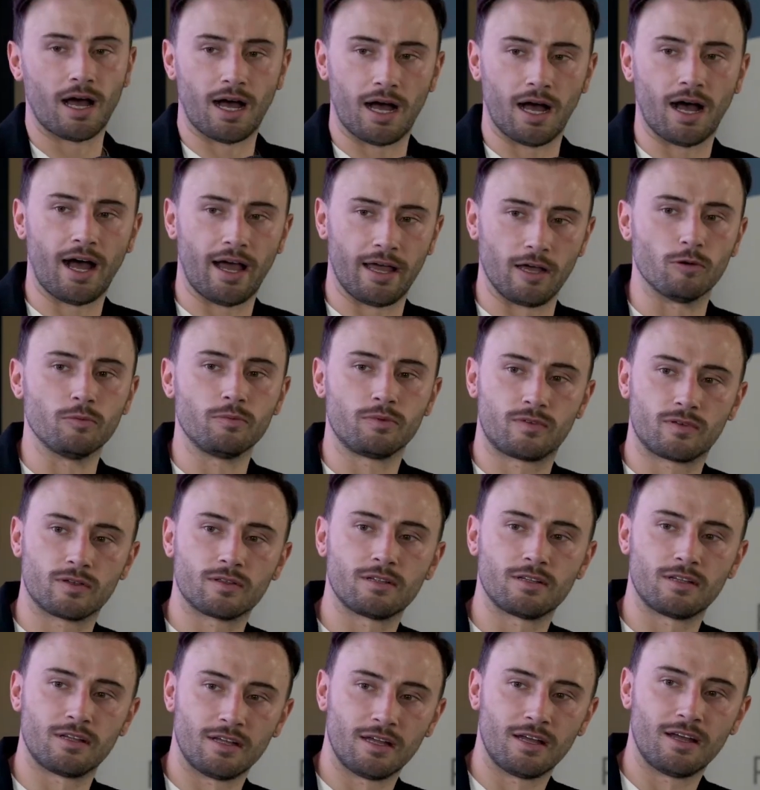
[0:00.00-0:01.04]
I helped.
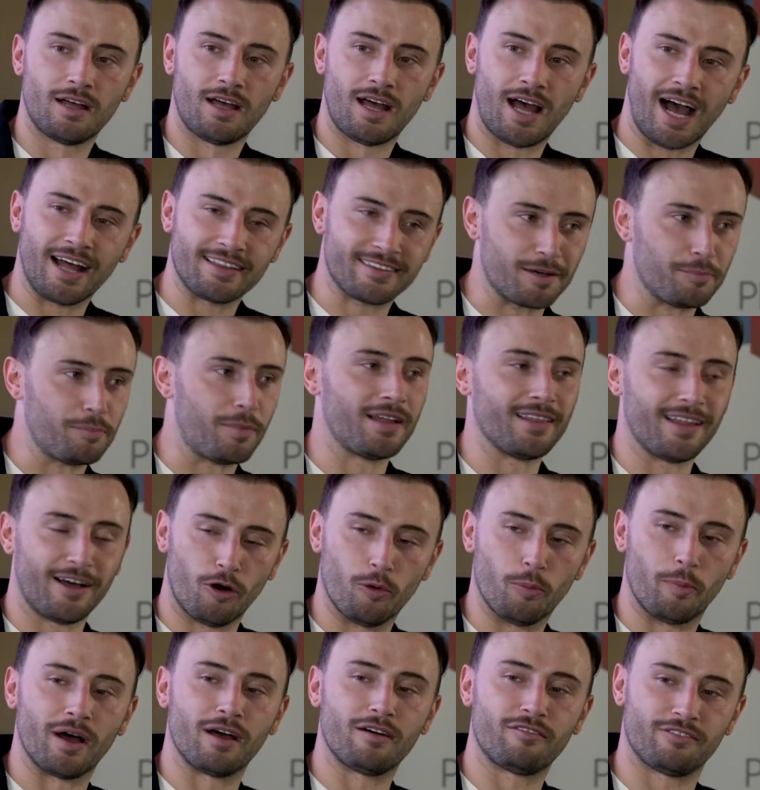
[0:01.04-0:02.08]
I done my little
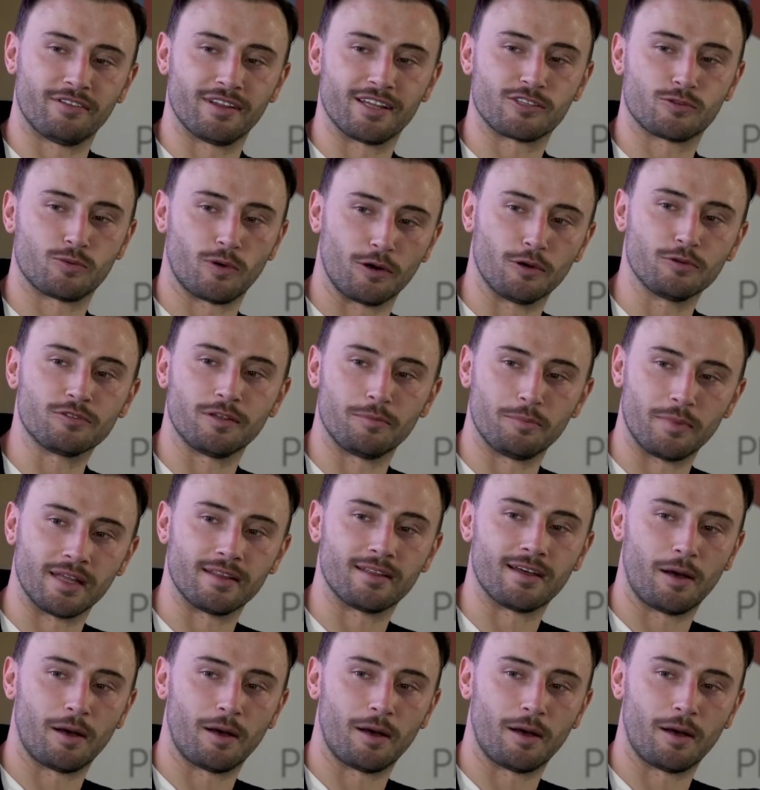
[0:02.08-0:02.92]
bit for this world and made